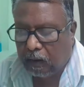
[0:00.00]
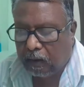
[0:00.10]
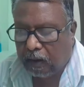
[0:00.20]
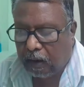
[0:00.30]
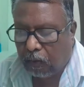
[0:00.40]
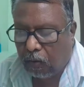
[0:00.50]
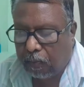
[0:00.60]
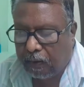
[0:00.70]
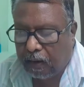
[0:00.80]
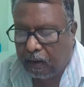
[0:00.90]
they
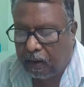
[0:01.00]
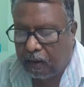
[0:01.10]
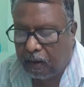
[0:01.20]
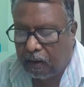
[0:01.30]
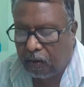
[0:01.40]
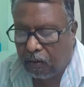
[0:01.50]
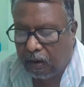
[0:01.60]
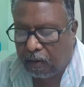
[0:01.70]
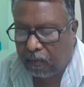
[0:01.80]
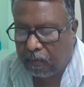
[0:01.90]
open in
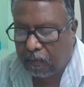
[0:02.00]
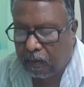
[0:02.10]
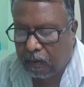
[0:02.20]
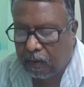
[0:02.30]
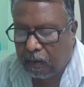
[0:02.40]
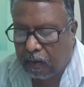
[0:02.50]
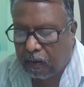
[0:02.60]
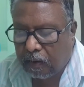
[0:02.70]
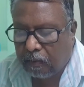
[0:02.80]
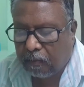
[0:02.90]
duodenum
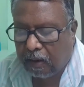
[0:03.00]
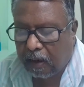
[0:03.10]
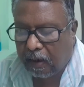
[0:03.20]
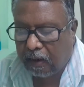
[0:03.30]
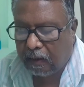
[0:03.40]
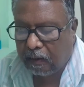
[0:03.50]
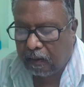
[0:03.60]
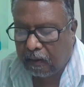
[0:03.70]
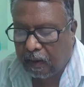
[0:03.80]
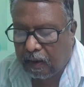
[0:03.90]
by
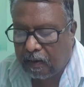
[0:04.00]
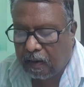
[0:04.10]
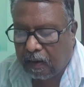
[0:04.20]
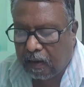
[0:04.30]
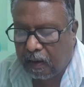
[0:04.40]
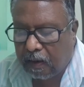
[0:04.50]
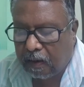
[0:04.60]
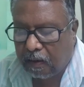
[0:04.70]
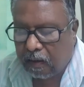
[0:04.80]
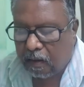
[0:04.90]
a single
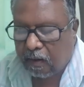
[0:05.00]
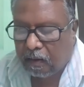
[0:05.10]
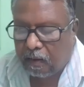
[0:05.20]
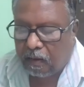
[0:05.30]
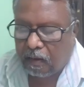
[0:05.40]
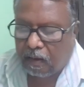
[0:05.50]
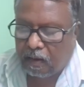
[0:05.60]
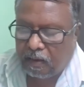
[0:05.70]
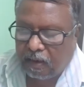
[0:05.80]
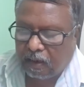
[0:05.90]

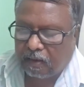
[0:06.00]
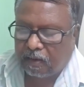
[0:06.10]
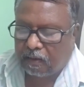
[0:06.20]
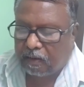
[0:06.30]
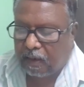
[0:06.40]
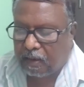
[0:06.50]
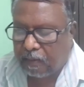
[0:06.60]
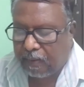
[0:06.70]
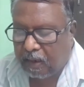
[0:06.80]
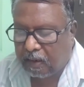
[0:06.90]
duct, that is a
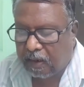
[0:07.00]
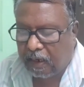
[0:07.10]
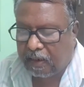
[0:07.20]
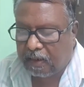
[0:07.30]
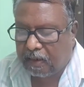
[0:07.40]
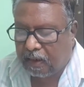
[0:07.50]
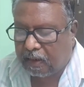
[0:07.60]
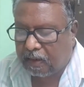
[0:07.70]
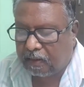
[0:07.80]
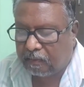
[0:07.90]
pancreatic
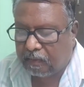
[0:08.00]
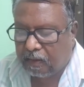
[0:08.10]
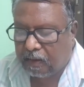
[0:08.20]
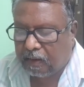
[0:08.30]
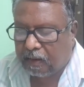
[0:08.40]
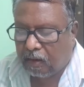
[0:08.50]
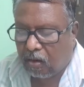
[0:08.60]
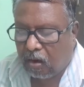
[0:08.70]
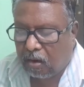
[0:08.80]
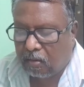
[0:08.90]
duct. The
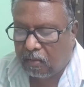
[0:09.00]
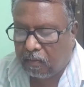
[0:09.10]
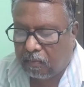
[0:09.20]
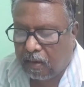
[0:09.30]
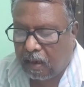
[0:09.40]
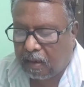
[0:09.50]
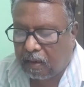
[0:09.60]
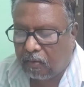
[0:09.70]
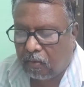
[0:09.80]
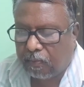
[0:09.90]

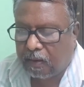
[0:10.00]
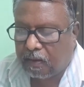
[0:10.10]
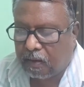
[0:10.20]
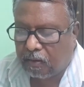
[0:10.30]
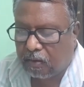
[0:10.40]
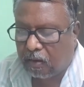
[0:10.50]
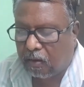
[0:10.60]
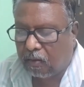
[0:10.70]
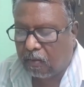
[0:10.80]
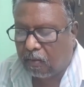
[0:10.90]
gallbladder opens into the
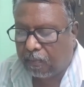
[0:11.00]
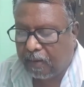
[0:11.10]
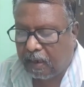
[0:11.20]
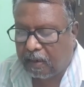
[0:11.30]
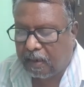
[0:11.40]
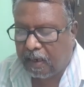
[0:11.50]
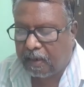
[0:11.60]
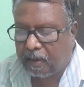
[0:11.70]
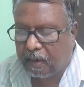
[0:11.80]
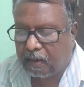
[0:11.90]

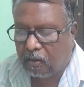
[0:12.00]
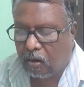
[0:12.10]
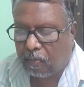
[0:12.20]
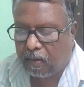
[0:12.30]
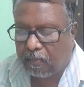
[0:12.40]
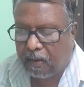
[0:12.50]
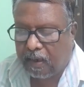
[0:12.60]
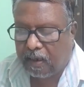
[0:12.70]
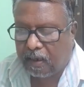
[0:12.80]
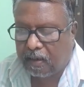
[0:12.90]
pancreatic duct, the common
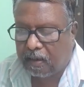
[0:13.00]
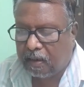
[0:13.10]
bile duct